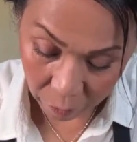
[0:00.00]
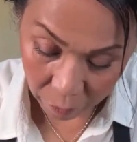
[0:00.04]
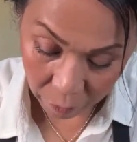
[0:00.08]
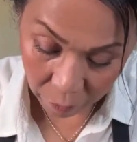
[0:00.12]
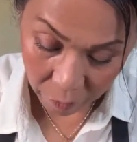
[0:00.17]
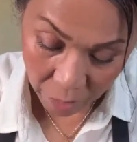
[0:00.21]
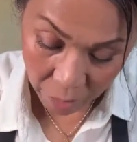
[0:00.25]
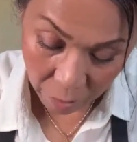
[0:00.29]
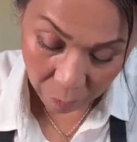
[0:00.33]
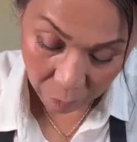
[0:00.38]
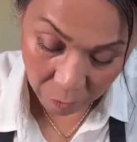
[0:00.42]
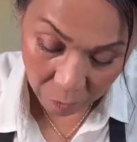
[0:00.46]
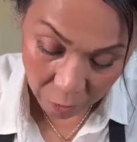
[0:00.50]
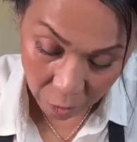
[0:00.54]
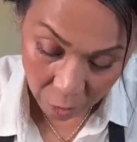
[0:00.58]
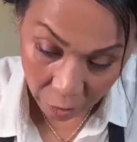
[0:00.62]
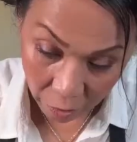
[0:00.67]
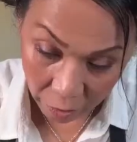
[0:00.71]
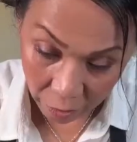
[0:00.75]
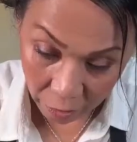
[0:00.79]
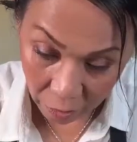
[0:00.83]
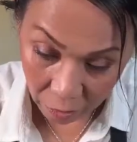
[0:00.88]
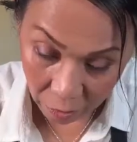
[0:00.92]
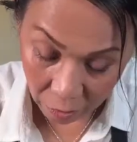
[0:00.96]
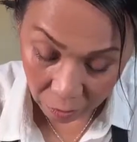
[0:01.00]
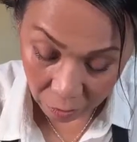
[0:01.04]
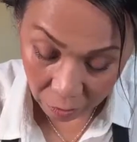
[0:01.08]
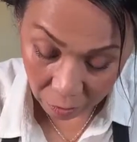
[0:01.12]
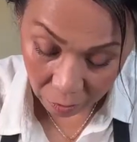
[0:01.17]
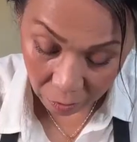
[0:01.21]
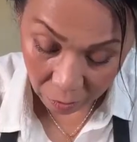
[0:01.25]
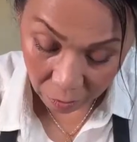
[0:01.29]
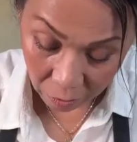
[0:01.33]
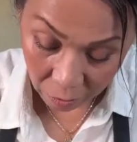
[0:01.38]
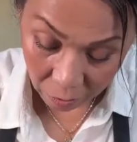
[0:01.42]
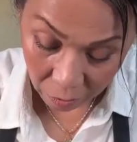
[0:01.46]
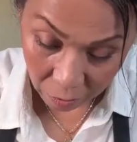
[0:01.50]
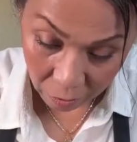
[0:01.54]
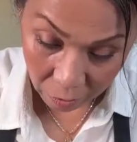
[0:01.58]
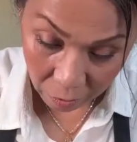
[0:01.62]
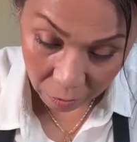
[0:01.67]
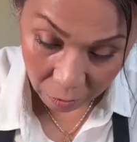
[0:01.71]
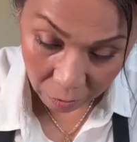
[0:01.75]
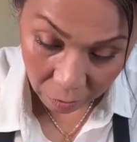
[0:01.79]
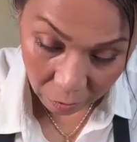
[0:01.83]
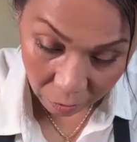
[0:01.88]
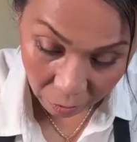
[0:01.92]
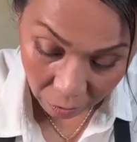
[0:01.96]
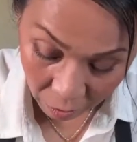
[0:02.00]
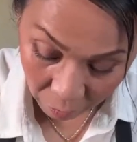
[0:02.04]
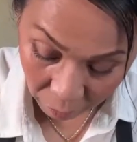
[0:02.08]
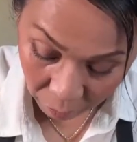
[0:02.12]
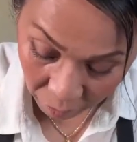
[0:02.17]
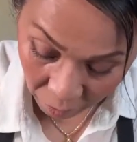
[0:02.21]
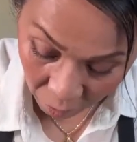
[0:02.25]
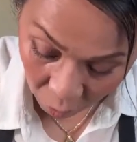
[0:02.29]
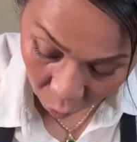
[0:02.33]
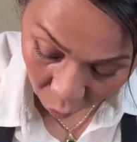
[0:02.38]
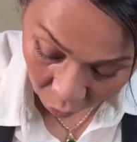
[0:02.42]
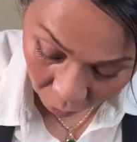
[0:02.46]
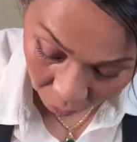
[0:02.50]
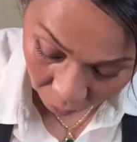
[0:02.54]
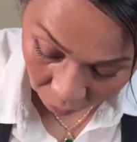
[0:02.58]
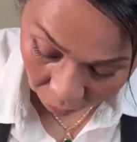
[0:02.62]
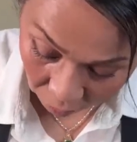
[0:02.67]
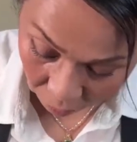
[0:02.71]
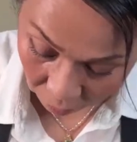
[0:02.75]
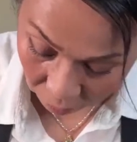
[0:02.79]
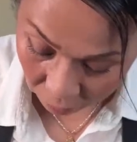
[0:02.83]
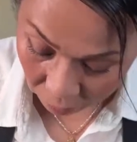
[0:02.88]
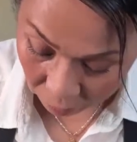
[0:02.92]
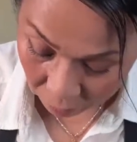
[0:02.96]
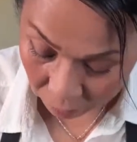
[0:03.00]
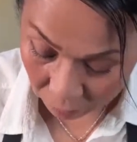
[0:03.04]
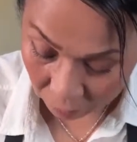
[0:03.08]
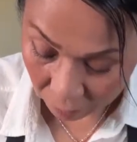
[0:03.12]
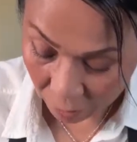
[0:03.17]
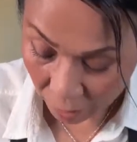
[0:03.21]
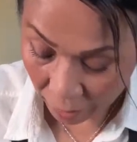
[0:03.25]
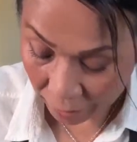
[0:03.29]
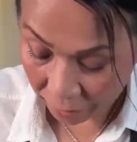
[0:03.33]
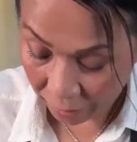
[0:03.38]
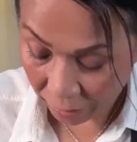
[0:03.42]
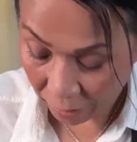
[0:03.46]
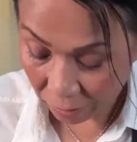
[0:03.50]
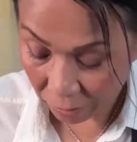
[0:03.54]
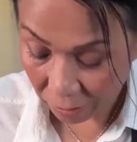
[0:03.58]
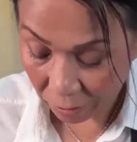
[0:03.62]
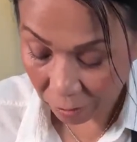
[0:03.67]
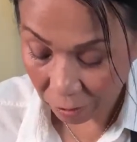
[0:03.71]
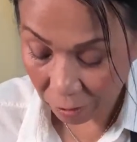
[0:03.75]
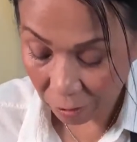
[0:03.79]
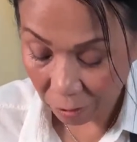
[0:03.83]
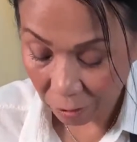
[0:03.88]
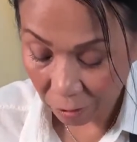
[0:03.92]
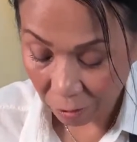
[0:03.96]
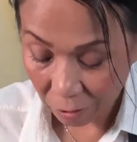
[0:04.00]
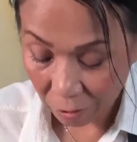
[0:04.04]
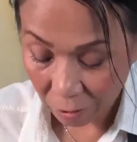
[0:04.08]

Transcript: Oh wow, I'm sorry, it broke. I guess.